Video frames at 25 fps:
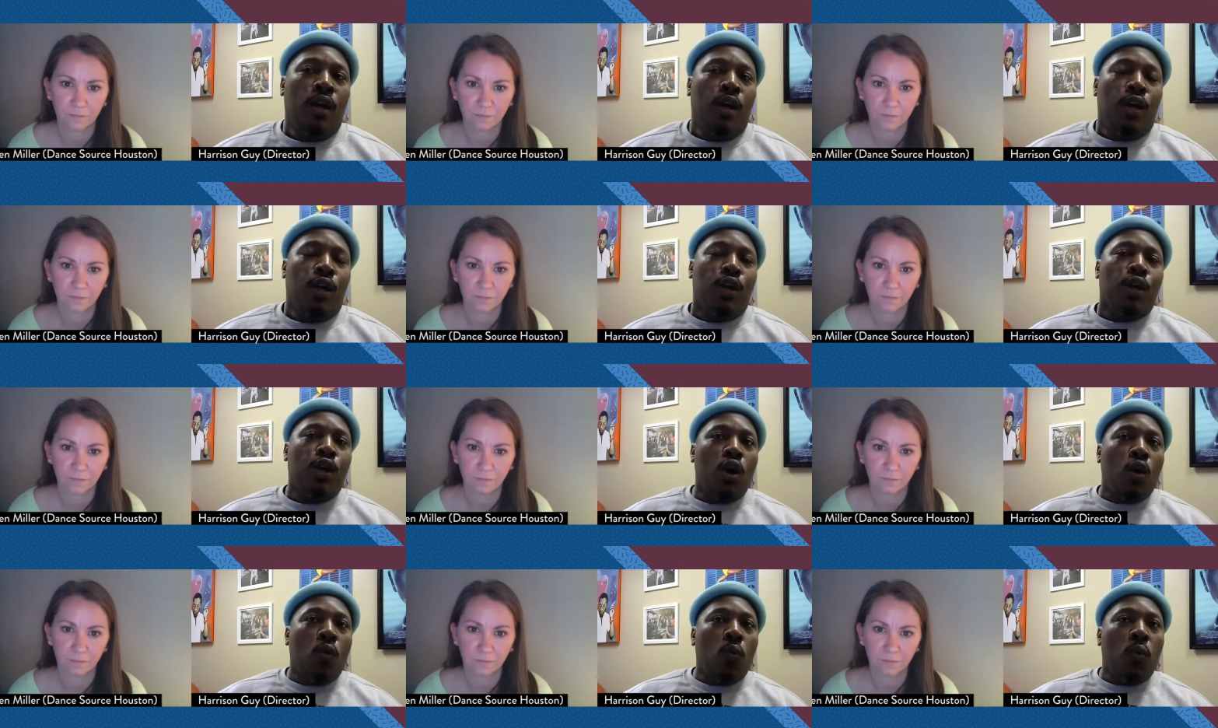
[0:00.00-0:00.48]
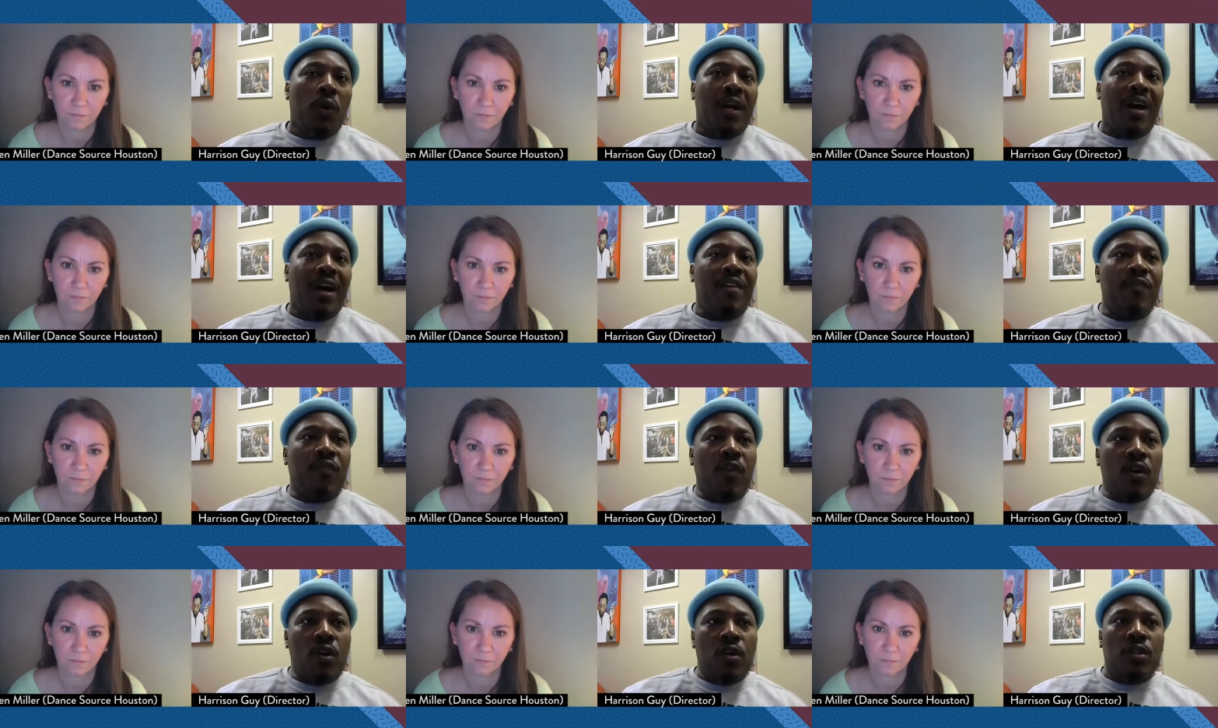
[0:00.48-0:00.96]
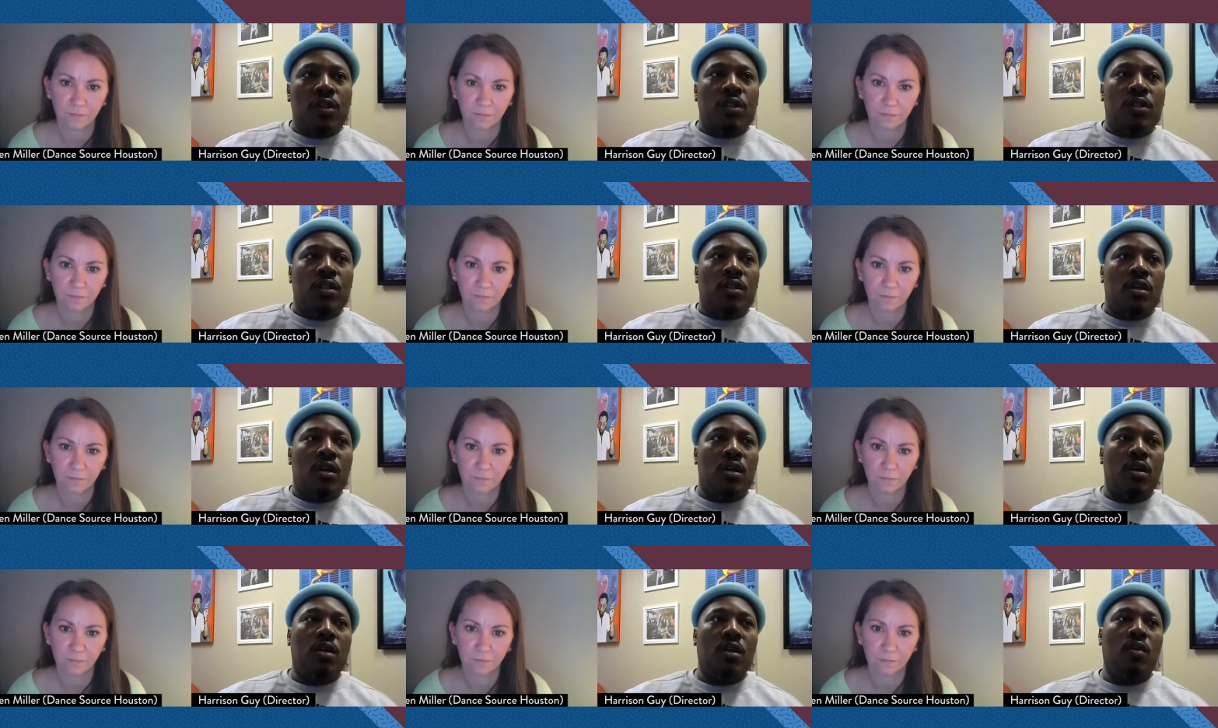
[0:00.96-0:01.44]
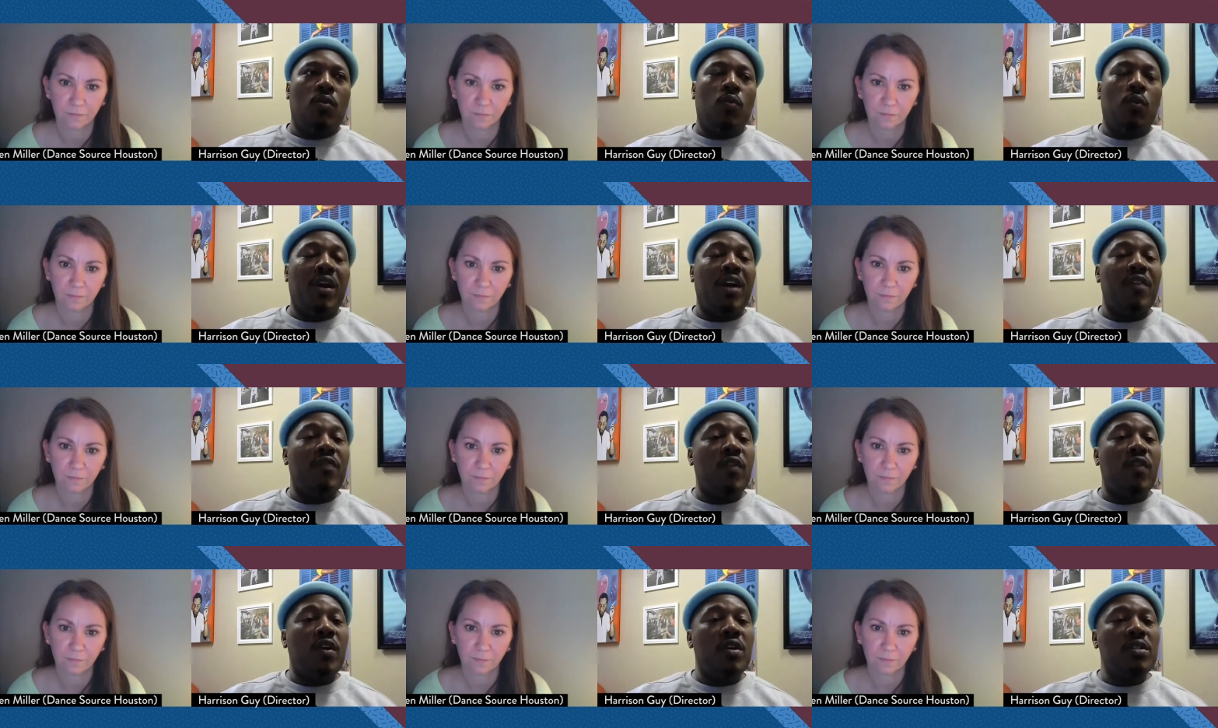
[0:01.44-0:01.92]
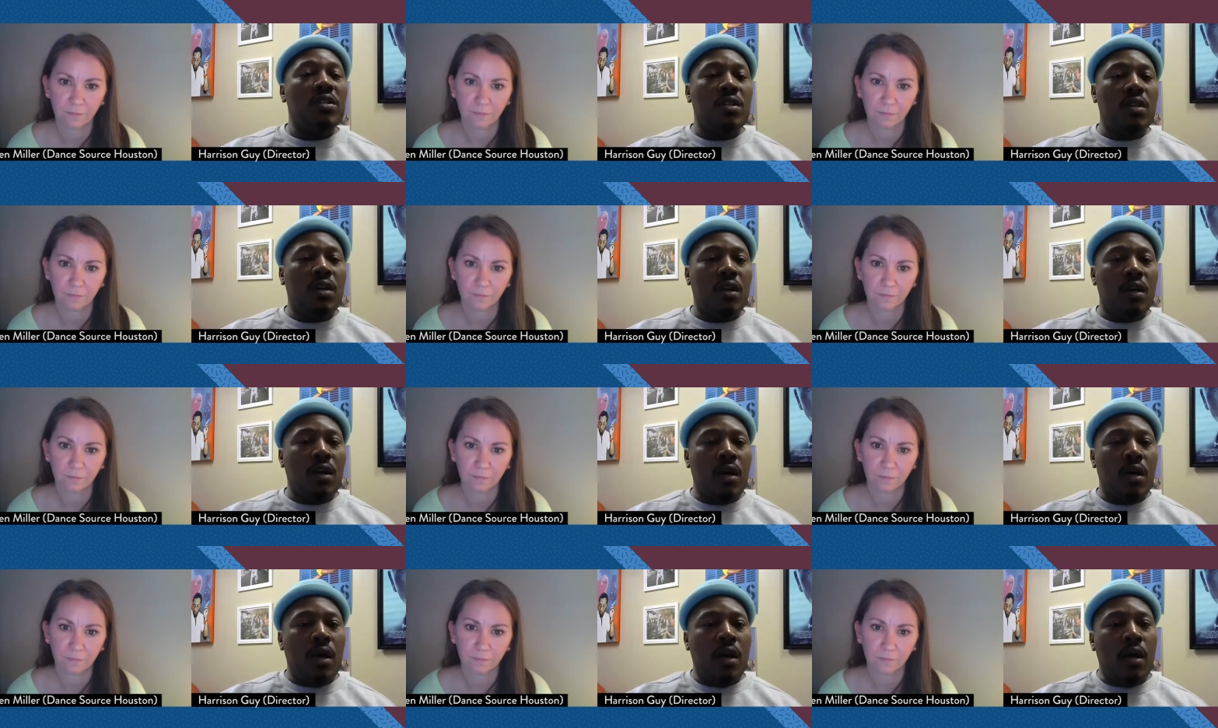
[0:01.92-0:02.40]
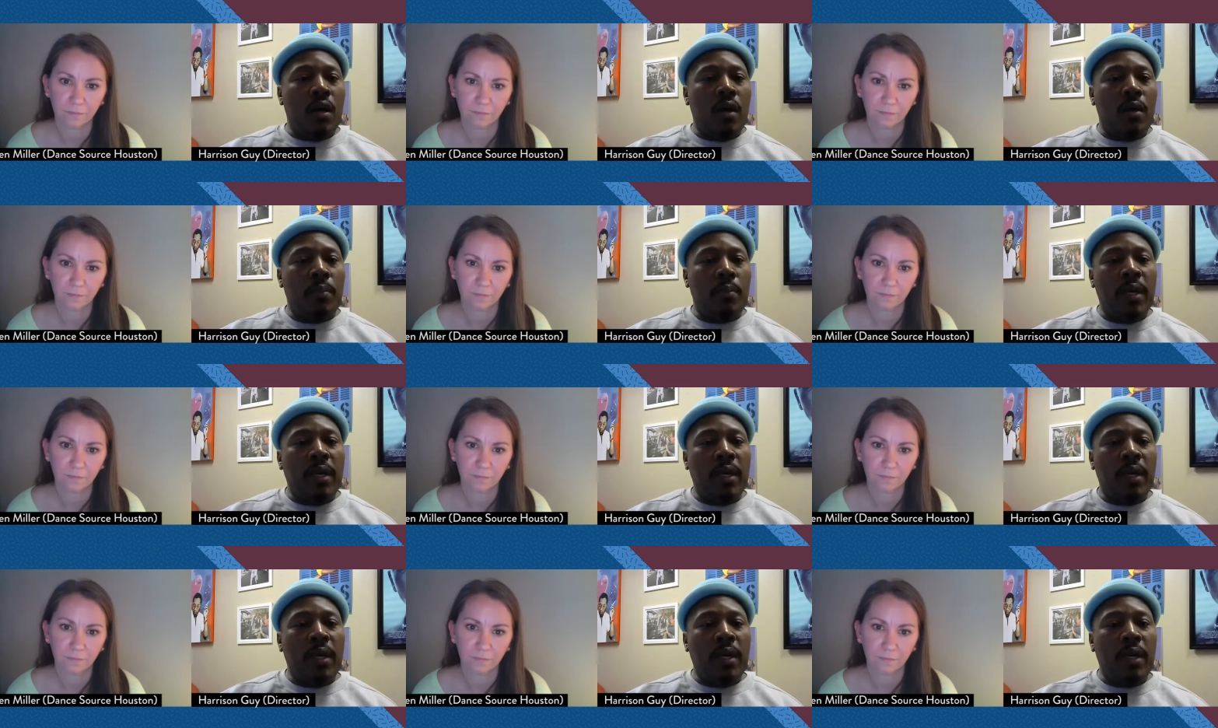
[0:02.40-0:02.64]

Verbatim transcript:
Speaker 1: you know when i first when i first uh,